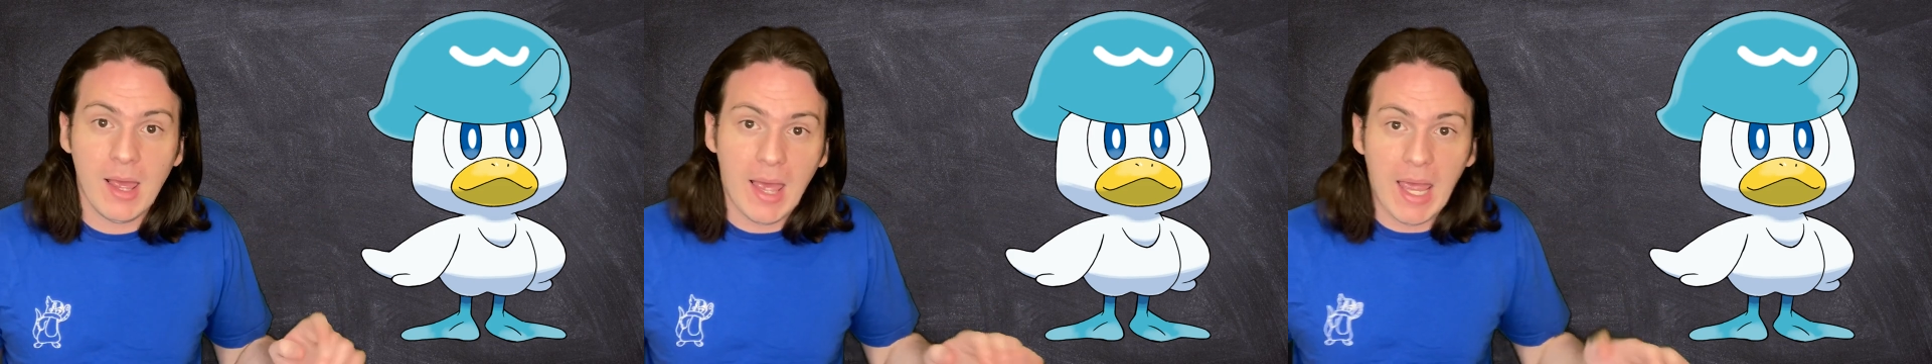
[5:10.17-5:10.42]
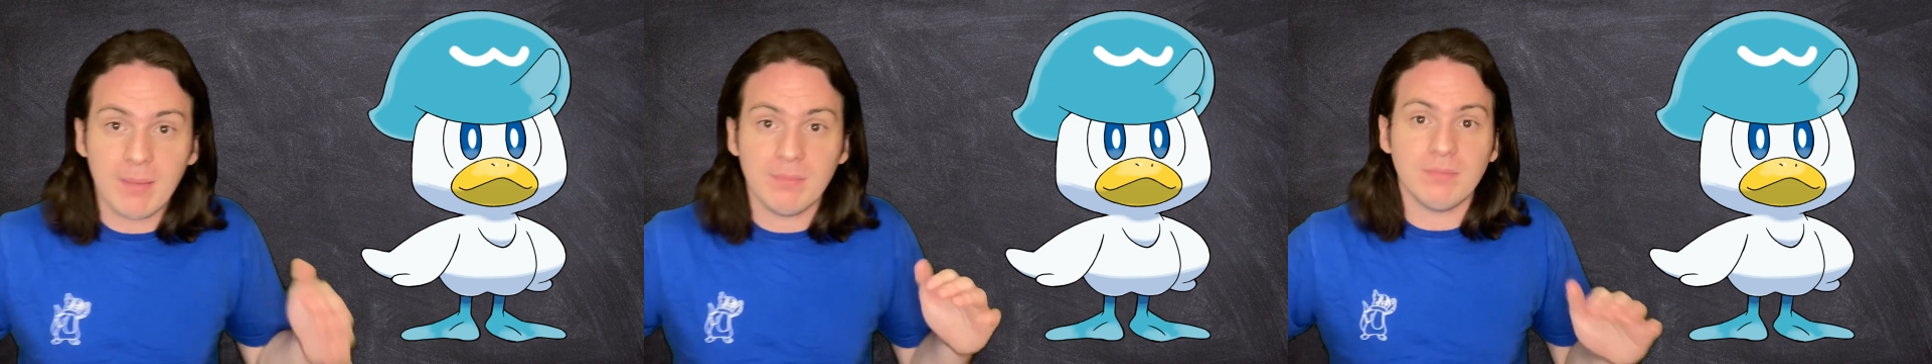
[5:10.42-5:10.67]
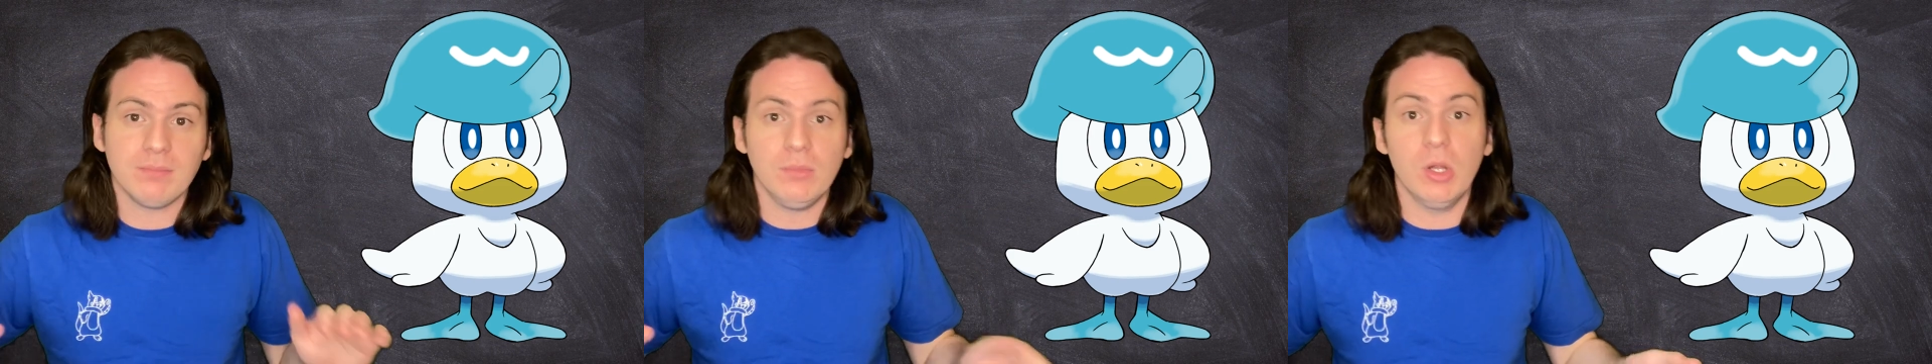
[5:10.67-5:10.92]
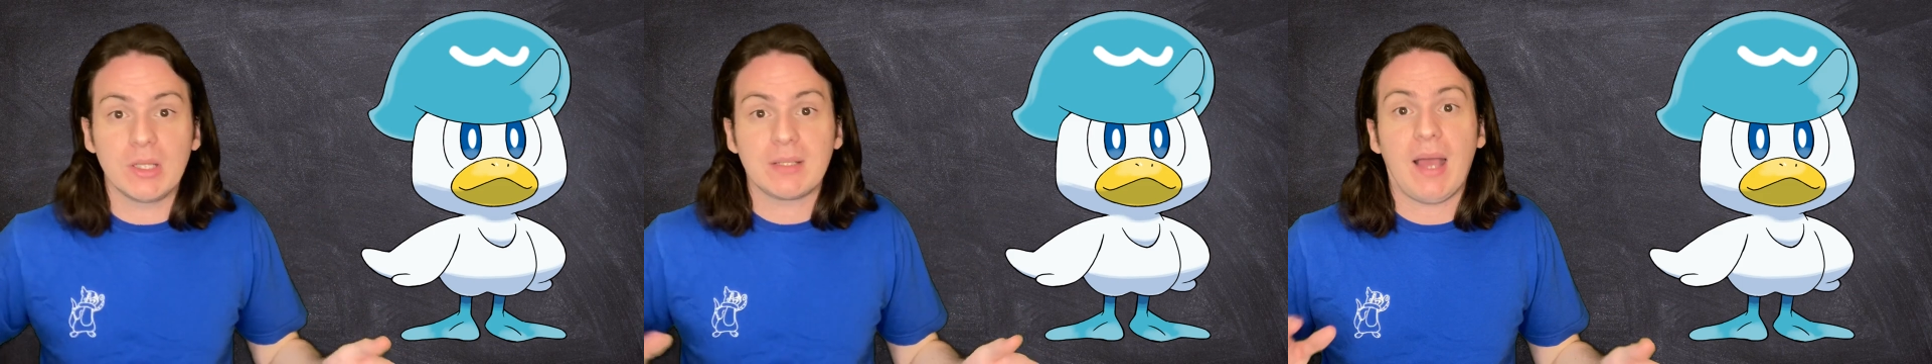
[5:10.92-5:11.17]
And
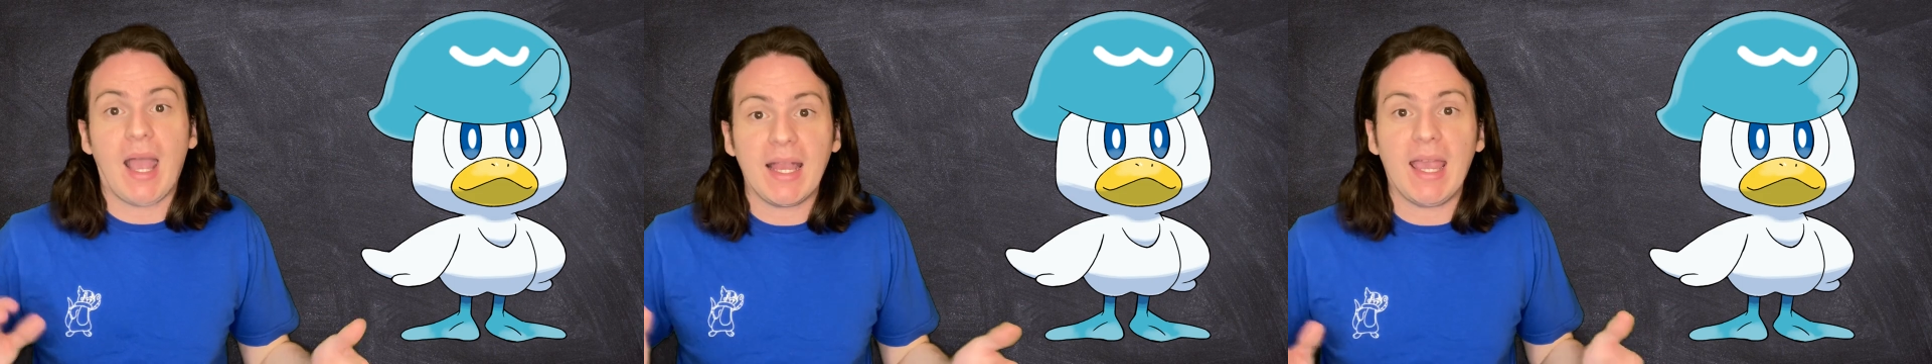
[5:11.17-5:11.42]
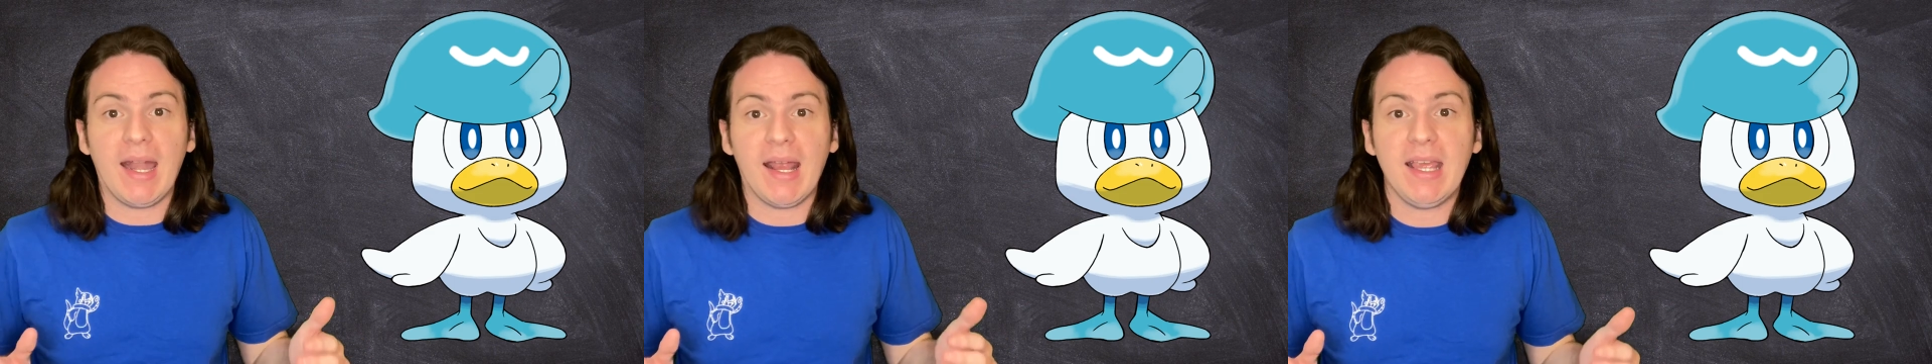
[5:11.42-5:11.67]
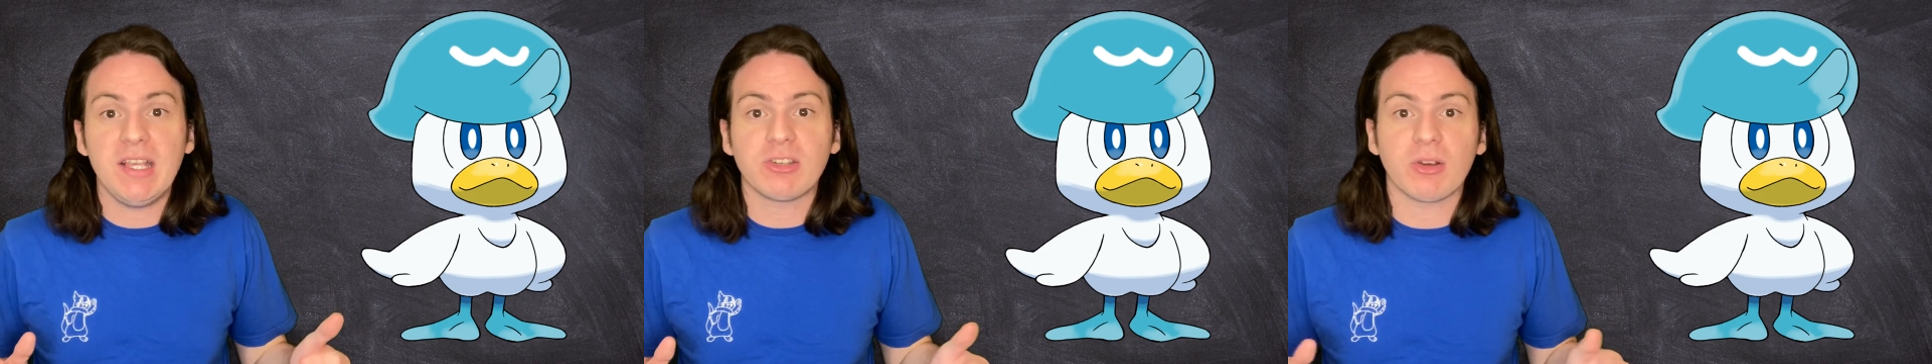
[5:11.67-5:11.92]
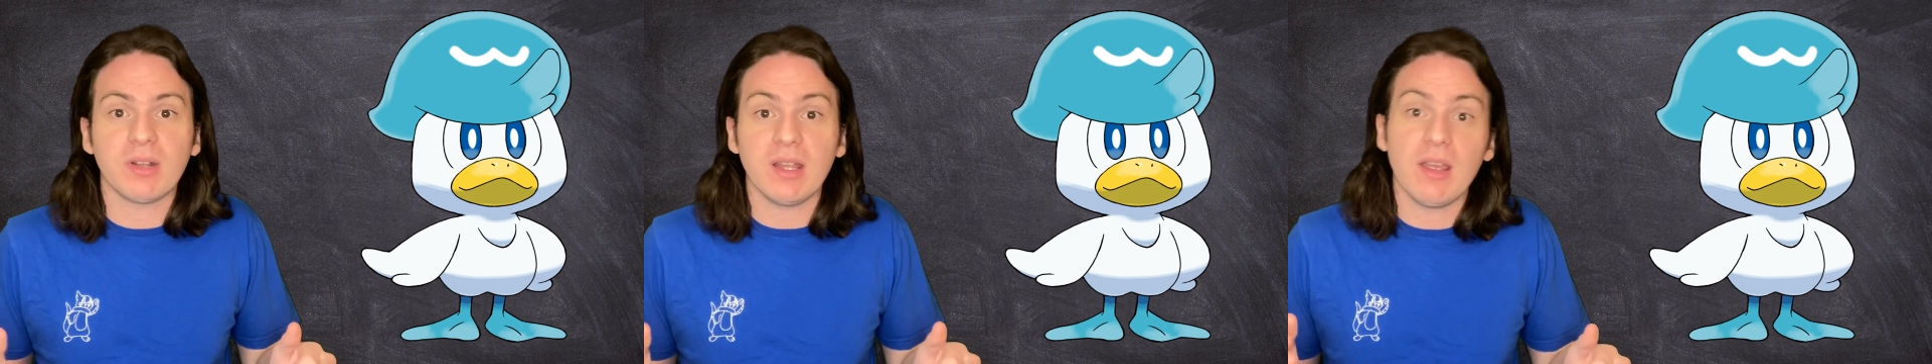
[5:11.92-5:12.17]
look, I get it. He
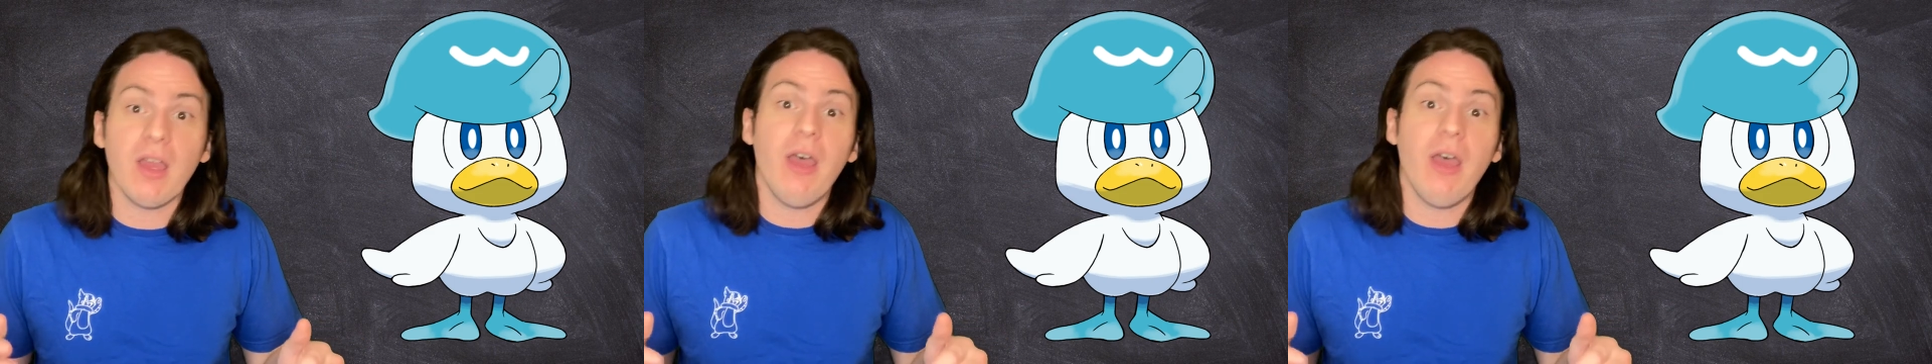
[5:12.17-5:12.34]
certainly